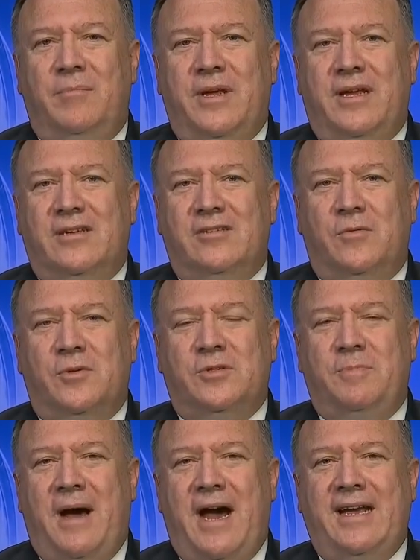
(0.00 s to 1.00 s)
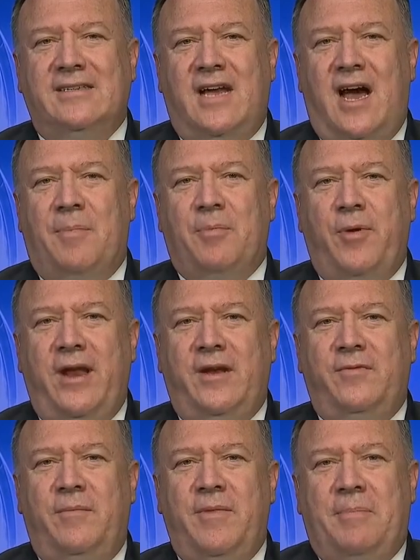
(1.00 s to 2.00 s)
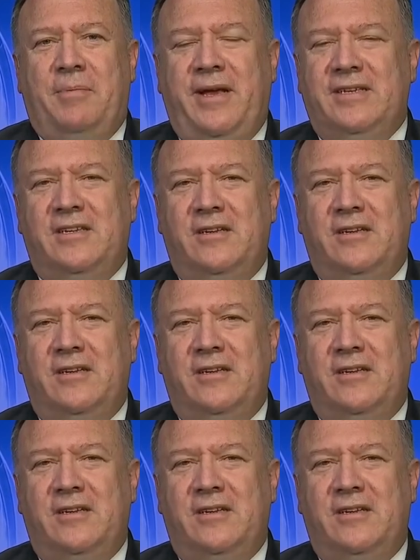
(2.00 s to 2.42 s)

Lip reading: because there were spies operating from that place.